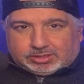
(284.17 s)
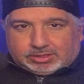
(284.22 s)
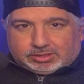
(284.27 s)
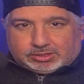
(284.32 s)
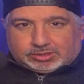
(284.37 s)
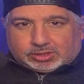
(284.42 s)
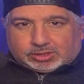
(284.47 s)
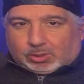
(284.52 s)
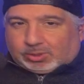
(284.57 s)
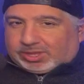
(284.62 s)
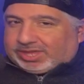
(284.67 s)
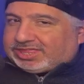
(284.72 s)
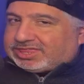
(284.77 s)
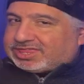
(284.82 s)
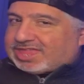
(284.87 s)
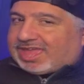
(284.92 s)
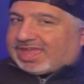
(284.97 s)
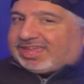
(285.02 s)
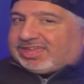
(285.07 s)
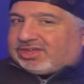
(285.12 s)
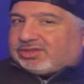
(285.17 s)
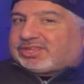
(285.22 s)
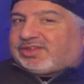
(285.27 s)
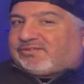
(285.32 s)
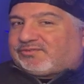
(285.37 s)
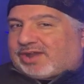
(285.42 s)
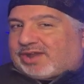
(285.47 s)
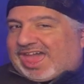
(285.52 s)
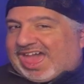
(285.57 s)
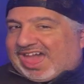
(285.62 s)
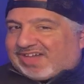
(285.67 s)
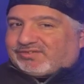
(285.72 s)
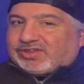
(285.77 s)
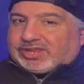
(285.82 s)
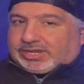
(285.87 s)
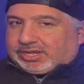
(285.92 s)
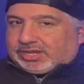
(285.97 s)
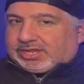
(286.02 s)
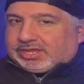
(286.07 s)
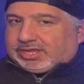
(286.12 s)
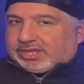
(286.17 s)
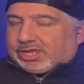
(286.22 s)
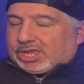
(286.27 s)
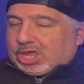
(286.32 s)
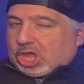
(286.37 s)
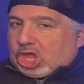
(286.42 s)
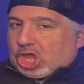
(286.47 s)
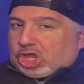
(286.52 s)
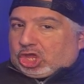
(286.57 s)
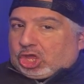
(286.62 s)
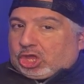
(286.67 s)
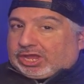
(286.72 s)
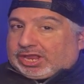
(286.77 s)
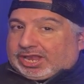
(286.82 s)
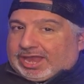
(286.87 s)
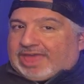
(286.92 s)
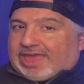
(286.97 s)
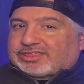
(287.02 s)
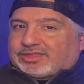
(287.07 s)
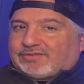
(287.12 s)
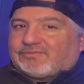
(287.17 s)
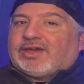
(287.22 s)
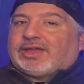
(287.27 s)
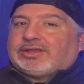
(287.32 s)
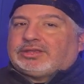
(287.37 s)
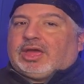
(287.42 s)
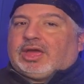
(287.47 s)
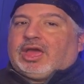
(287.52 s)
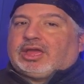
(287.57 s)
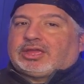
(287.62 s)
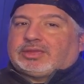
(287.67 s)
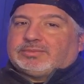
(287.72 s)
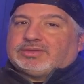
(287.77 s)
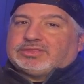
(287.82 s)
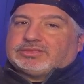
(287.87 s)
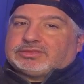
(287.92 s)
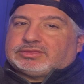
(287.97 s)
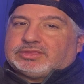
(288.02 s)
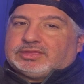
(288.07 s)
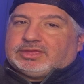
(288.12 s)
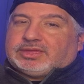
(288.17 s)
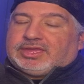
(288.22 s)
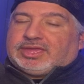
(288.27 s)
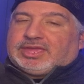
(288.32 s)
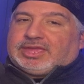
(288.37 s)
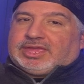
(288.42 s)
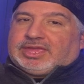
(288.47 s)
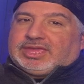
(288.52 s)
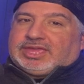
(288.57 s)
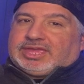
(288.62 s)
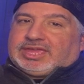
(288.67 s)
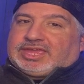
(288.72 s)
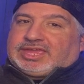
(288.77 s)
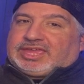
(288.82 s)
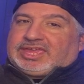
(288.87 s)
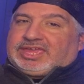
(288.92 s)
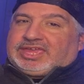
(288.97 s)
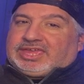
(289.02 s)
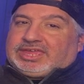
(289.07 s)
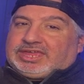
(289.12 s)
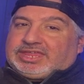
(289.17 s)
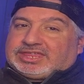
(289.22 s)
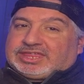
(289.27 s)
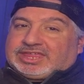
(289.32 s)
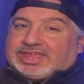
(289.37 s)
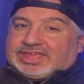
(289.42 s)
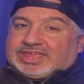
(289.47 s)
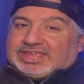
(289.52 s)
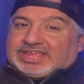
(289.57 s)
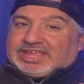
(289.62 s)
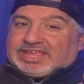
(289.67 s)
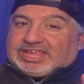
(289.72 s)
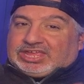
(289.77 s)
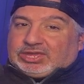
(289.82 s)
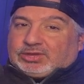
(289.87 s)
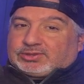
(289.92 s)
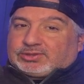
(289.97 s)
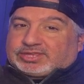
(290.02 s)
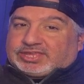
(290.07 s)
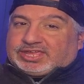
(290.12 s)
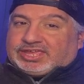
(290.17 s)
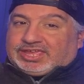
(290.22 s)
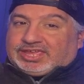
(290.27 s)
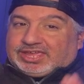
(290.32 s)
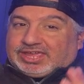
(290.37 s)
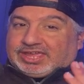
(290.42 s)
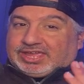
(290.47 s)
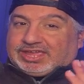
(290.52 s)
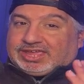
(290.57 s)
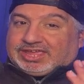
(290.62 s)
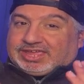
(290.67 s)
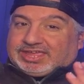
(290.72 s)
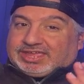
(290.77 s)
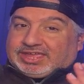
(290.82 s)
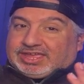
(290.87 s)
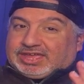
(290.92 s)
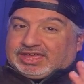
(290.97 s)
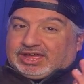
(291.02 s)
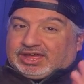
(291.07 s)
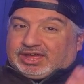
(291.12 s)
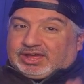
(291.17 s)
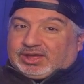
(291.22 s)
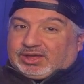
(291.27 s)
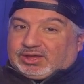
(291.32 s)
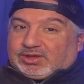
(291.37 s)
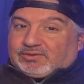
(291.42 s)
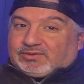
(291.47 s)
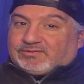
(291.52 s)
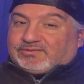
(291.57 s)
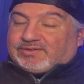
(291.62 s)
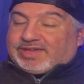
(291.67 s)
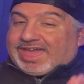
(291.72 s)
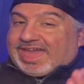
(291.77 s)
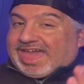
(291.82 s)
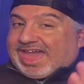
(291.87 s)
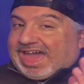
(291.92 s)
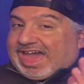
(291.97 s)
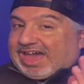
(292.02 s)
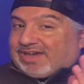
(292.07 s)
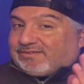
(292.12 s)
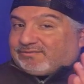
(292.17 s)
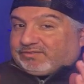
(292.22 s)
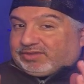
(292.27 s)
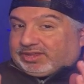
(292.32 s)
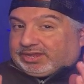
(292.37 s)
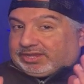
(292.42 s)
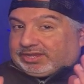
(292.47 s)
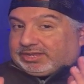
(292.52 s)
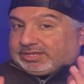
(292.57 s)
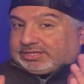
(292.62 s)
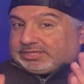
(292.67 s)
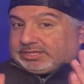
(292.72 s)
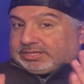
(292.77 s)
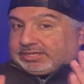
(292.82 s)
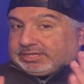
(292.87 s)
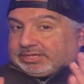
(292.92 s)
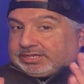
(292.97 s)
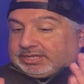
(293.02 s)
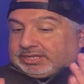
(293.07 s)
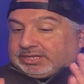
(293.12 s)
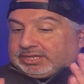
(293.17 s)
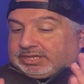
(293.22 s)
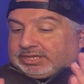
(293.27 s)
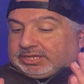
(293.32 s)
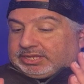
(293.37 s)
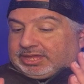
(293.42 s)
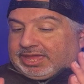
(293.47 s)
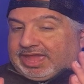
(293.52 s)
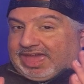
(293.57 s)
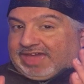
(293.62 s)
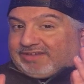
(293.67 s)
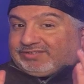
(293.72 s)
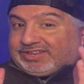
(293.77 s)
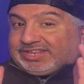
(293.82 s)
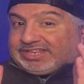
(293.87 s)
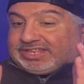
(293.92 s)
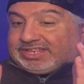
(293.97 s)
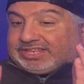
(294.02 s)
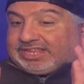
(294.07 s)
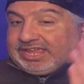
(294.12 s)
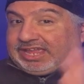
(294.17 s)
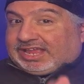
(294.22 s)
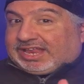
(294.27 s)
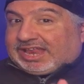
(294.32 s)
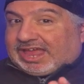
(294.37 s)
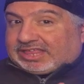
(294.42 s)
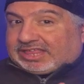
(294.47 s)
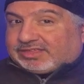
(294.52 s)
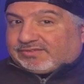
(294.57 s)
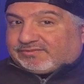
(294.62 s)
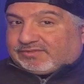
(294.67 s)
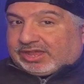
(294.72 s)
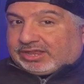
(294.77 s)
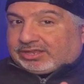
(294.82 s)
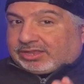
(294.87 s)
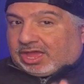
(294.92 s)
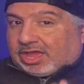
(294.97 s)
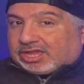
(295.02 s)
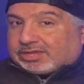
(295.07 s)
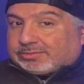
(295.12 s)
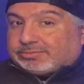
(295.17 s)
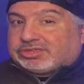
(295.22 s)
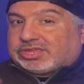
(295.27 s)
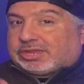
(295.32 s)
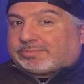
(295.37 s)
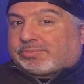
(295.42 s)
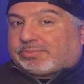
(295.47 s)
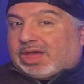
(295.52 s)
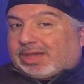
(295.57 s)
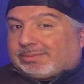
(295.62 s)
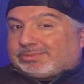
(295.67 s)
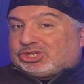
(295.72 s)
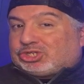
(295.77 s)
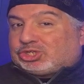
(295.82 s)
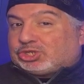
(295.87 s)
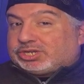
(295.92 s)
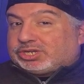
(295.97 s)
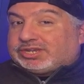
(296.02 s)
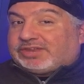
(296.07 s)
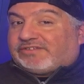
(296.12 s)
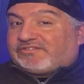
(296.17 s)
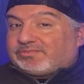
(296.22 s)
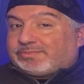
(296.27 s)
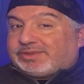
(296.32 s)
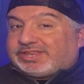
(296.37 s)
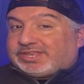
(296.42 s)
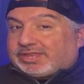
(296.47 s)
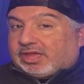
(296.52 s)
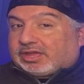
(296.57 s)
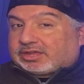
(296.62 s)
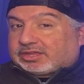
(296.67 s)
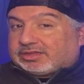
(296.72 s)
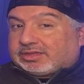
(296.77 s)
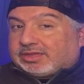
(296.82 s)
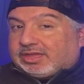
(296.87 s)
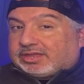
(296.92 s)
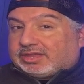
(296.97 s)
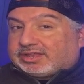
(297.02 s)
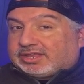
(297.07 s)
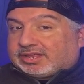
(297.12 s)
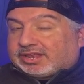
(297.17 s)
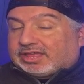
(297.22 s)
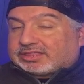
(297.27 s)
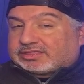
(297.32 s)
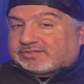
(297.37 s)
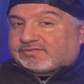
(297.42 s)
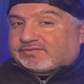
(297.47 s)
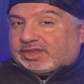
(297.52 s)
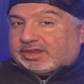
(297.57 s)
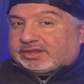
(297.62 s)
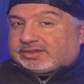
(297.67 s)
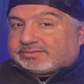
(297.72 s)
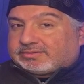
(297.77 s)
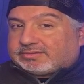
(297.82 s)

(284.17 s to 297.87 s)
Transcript: So he's not guilty for having classified documents. He's guilty of having having declassified documents that probably should have never been doc, uh, declassified.